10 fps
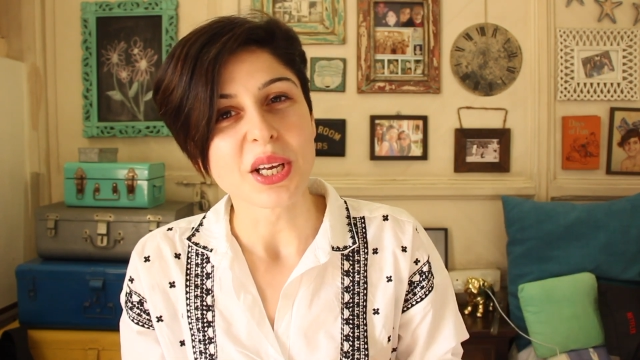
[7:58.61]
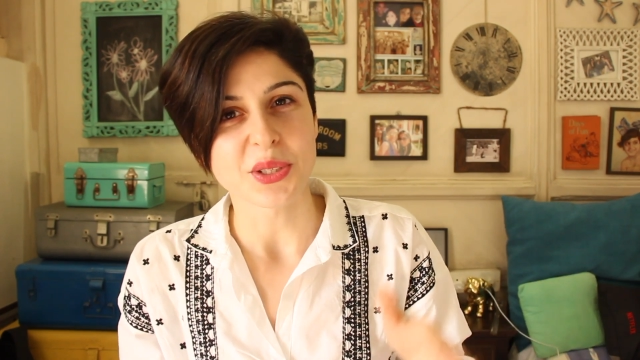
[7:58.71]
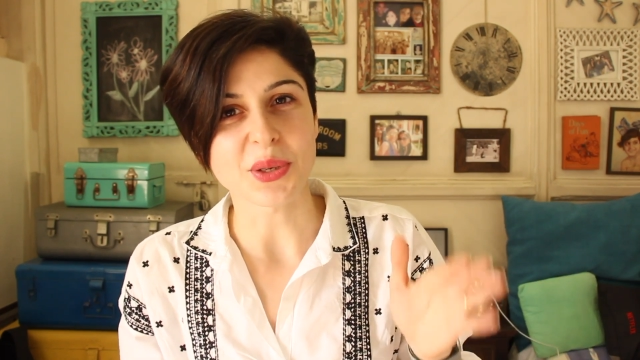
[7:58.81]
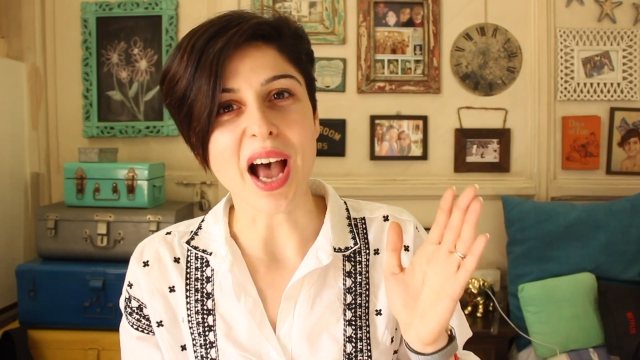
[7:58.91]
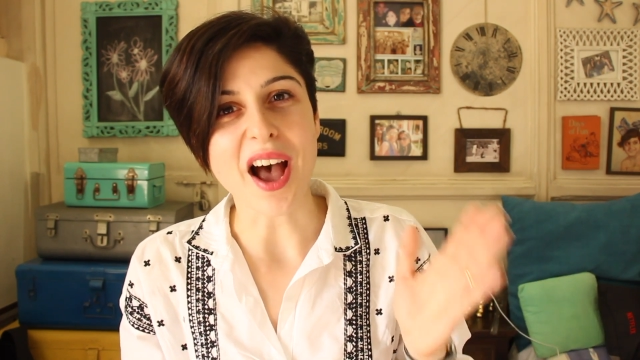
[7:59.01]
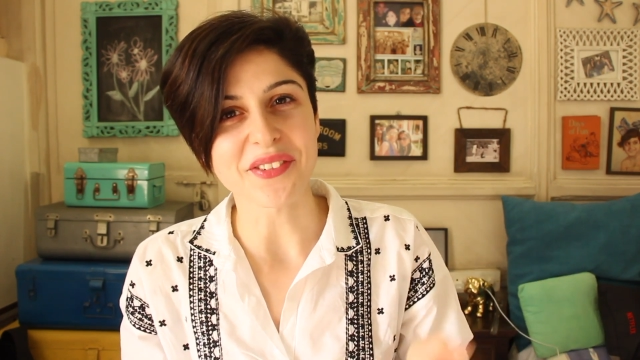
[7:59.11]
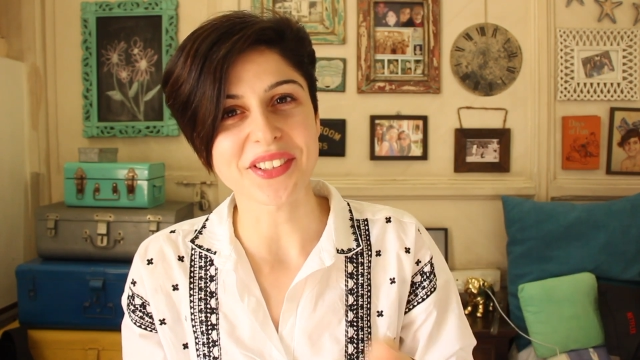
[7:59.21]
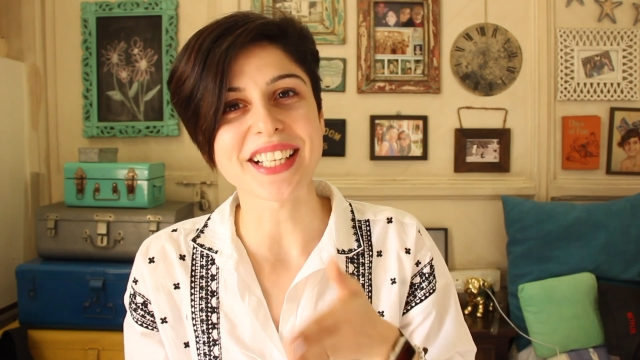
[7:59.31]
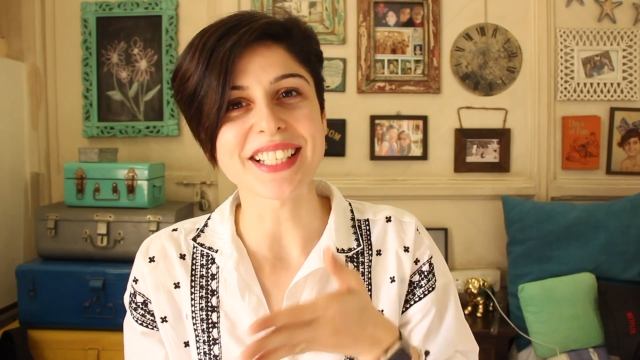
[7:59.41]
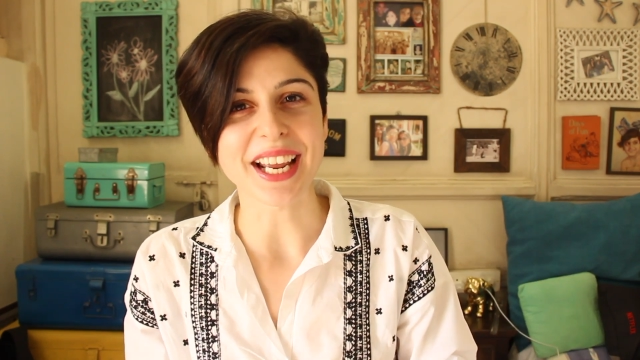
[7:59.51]
So after
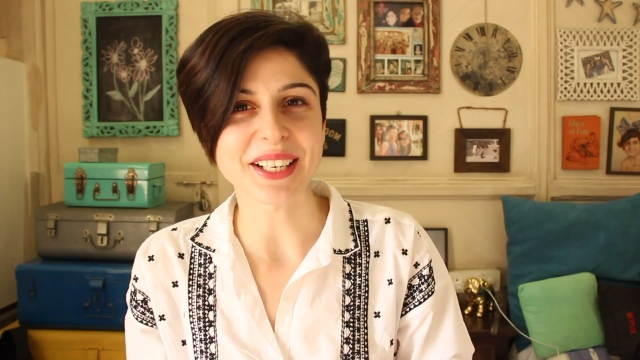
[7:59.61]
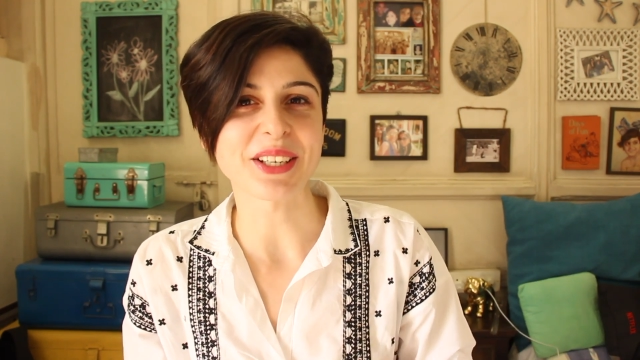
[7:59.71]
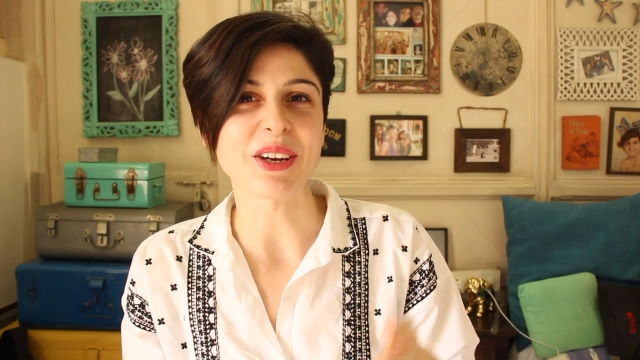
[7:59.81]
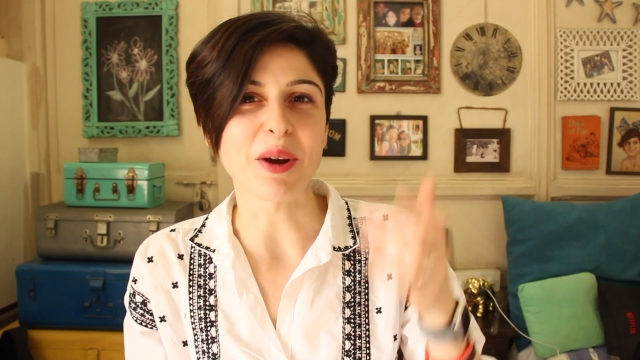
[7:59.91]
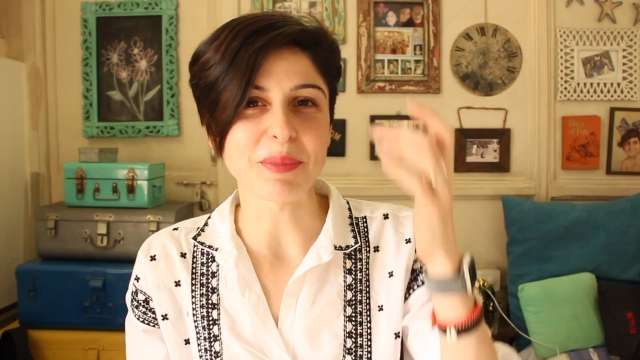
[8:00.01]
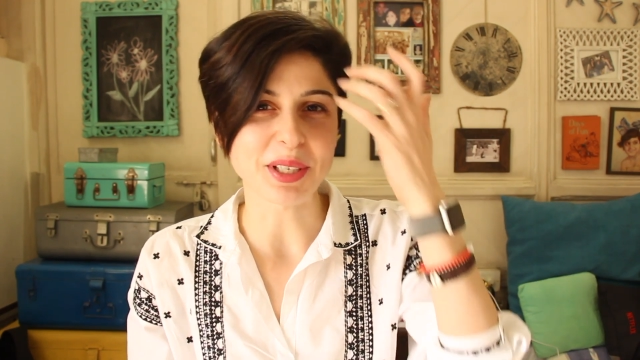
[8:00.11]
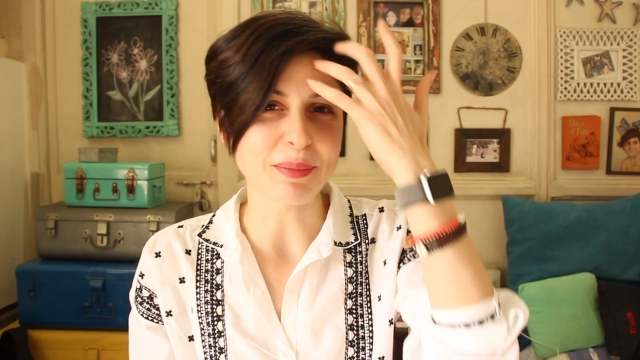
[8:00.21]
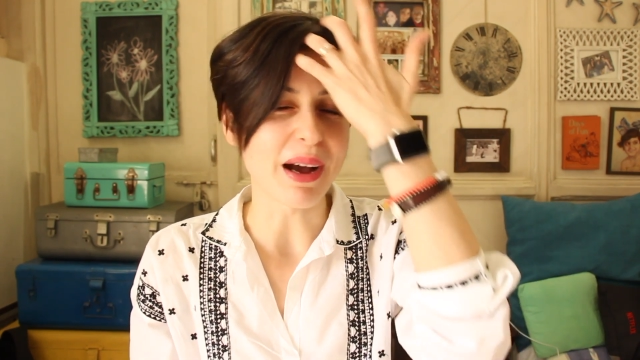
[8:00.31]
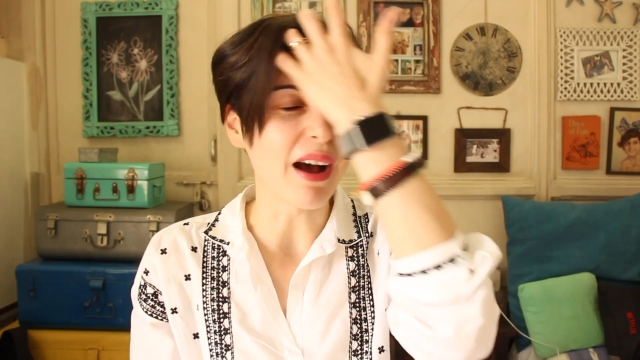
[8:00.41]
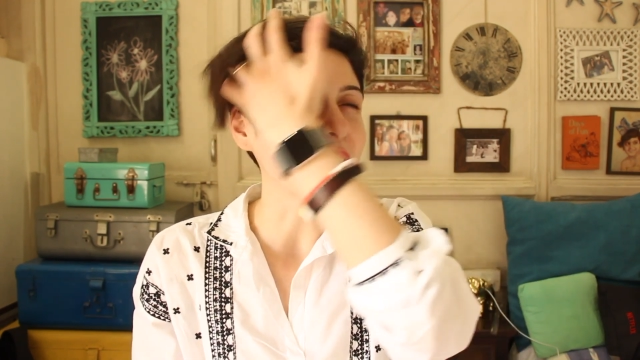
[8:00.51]
the 10 kilometer
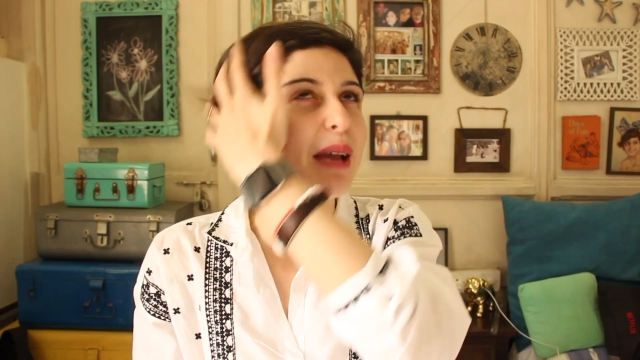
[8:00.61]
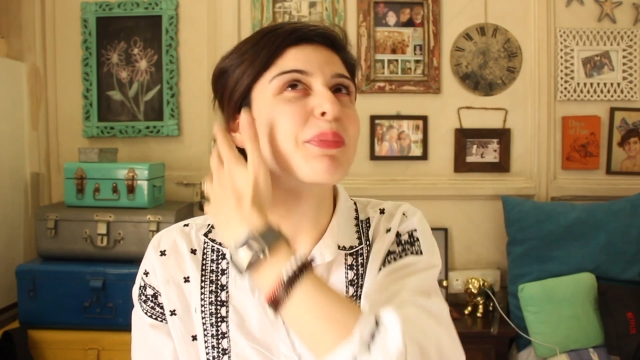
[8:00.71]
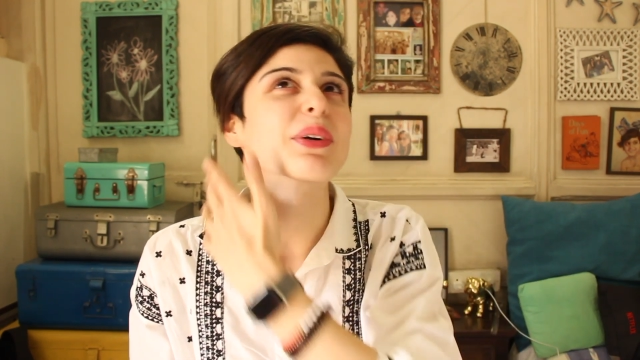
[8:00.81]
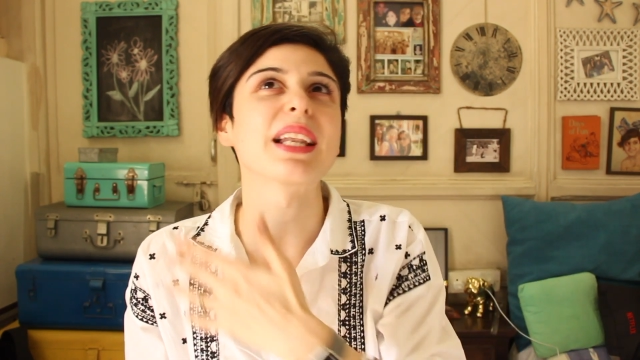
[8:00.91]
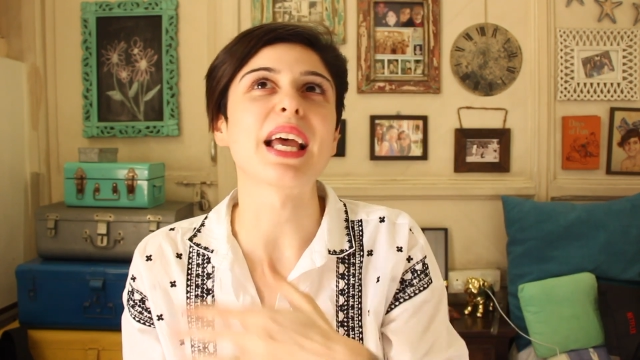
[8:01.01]
mark, I put